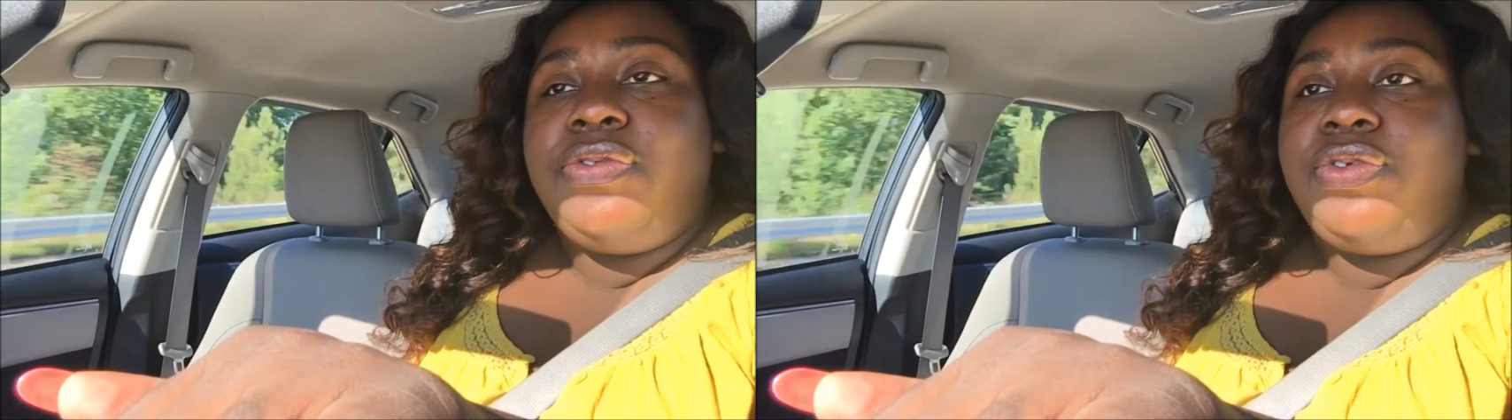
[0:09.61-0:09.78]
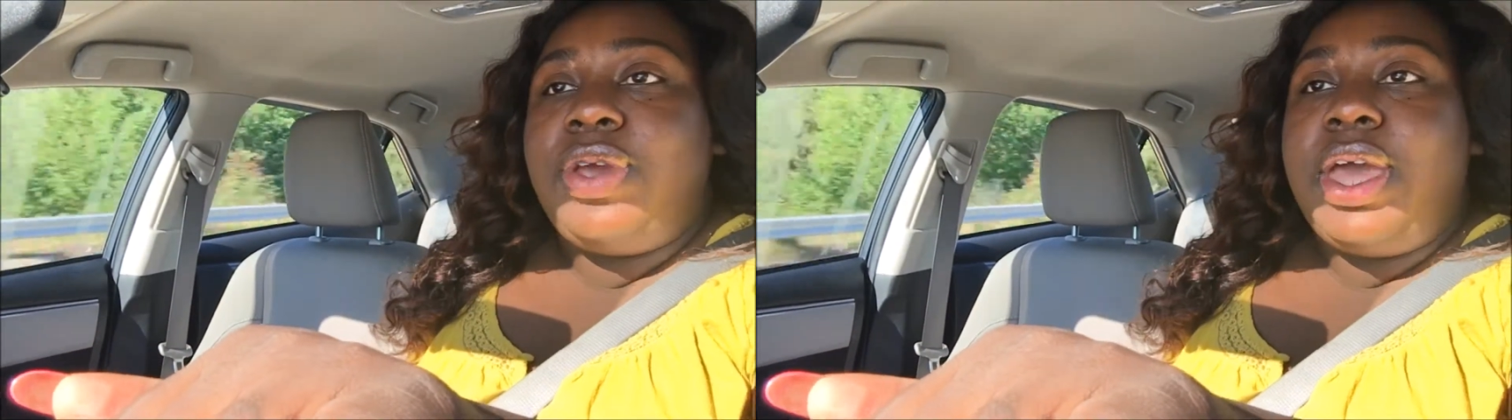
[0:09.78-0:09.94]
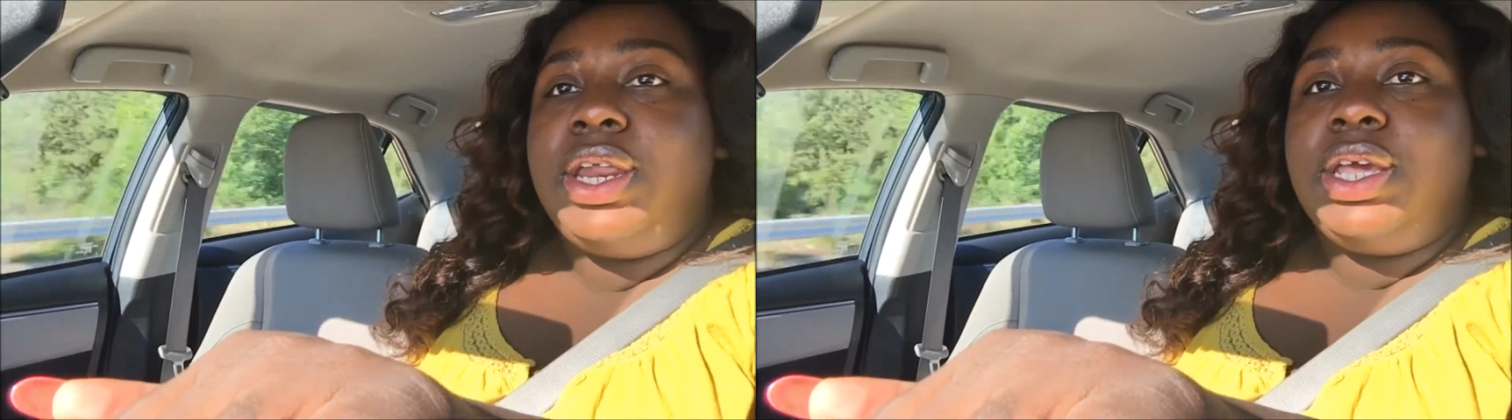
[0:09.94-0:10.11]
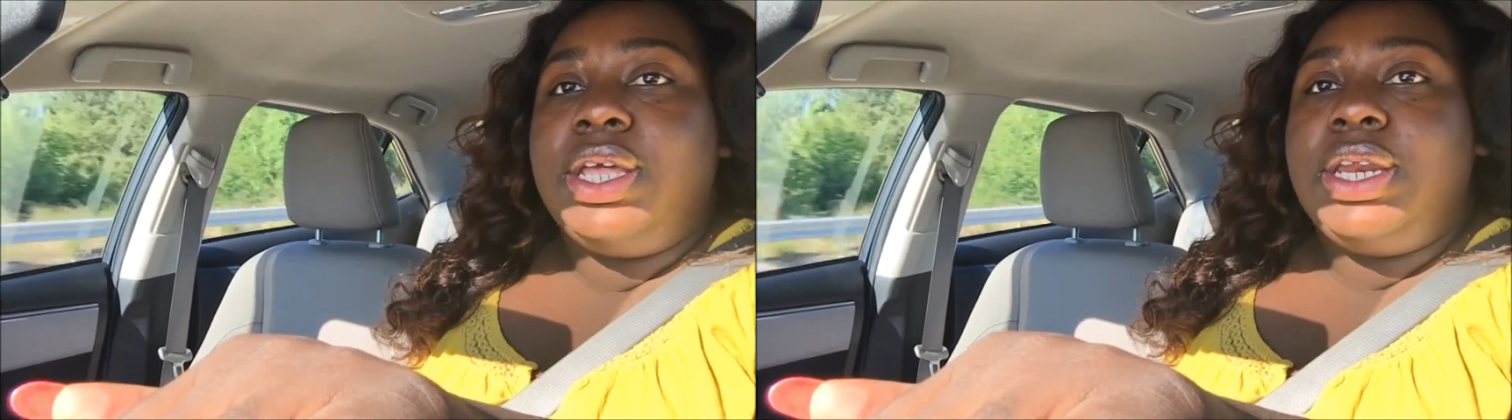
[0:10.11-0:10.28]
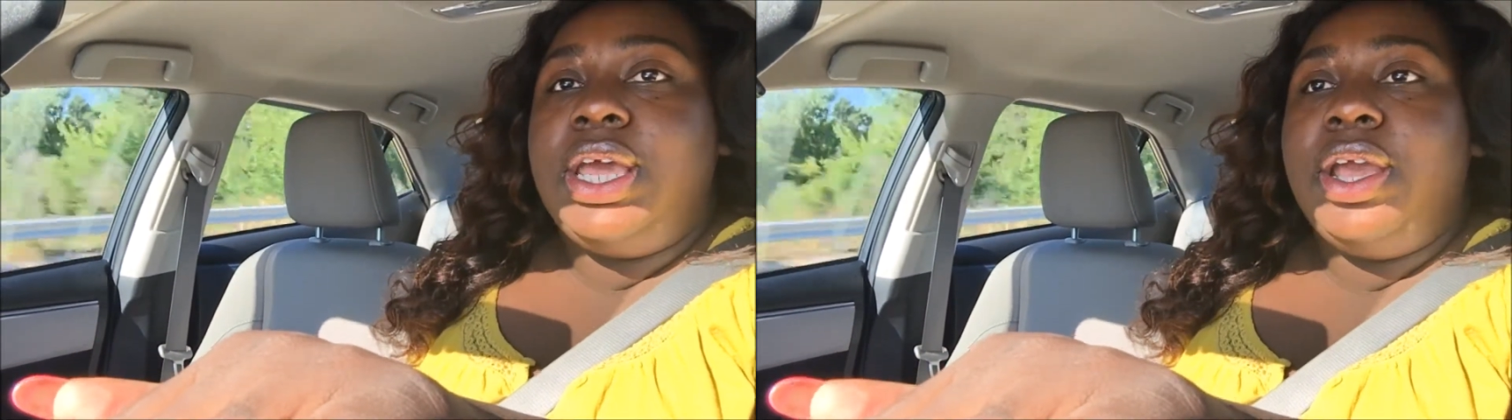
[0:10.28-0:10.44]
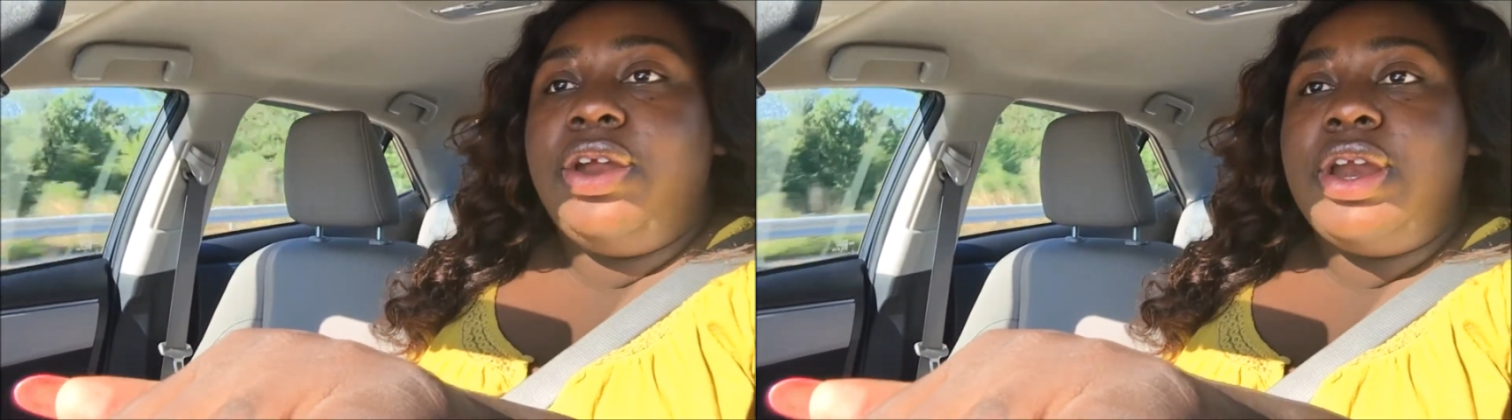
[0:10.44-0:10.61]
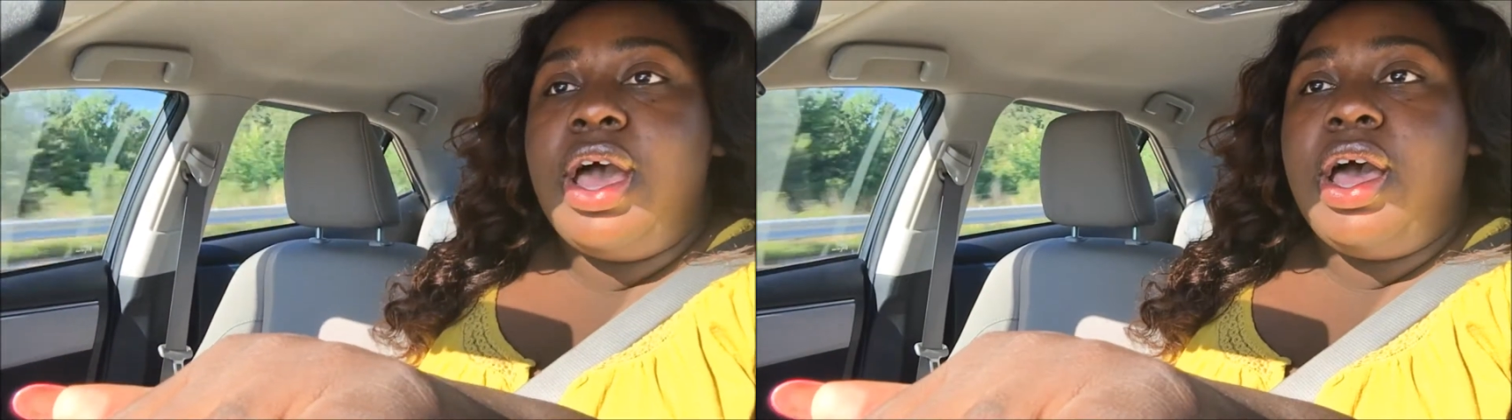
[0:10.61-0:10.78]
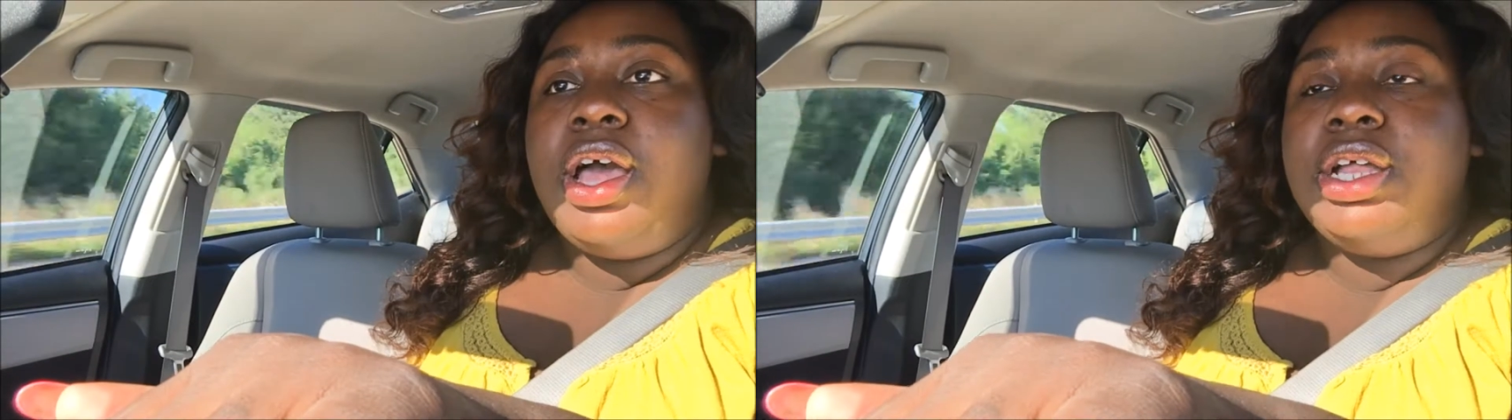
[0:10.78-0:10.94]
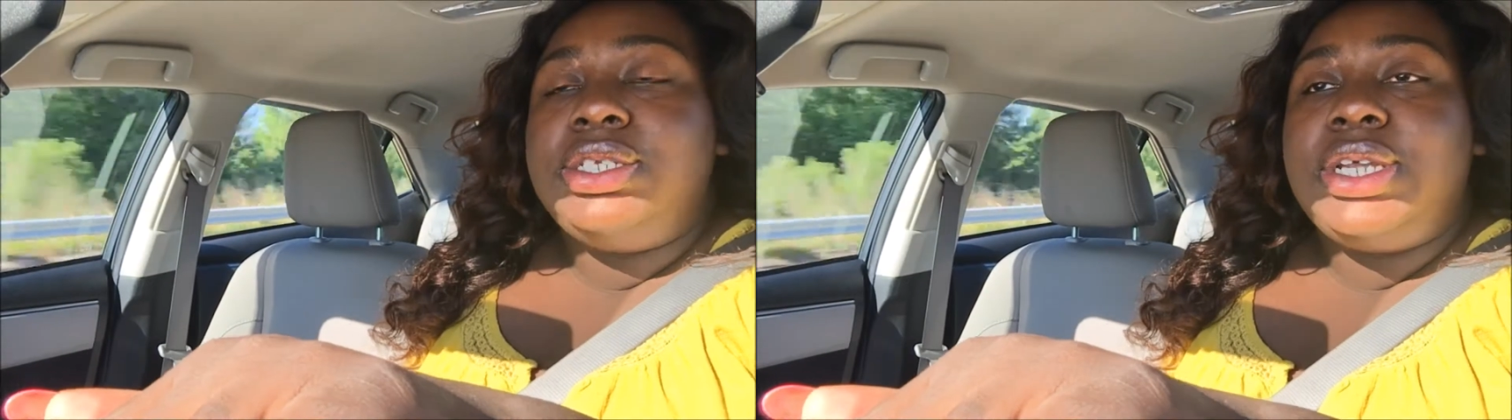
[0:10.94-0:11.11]
if you had a good day or
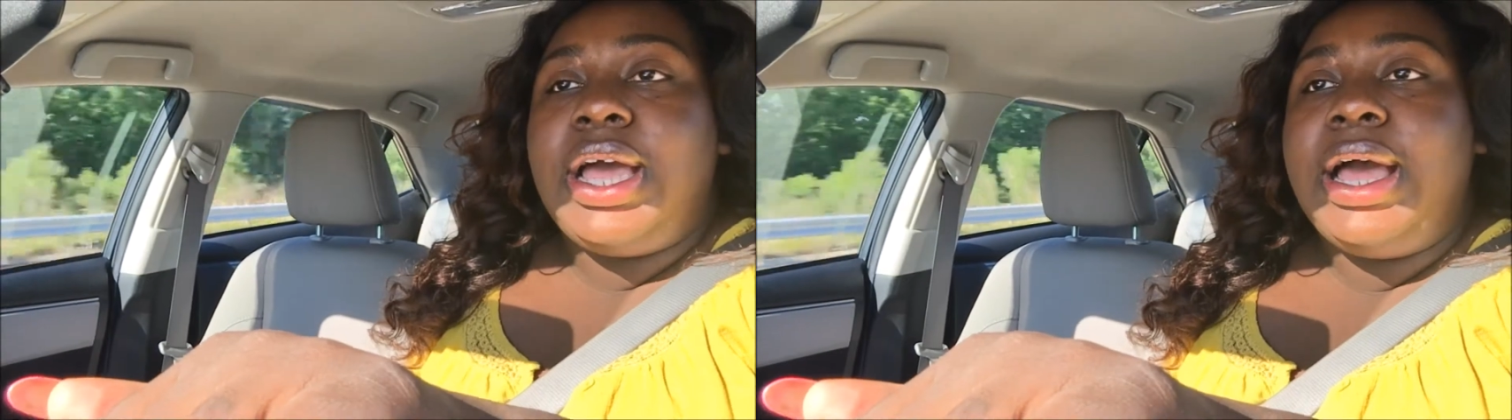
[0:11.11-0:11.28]
not.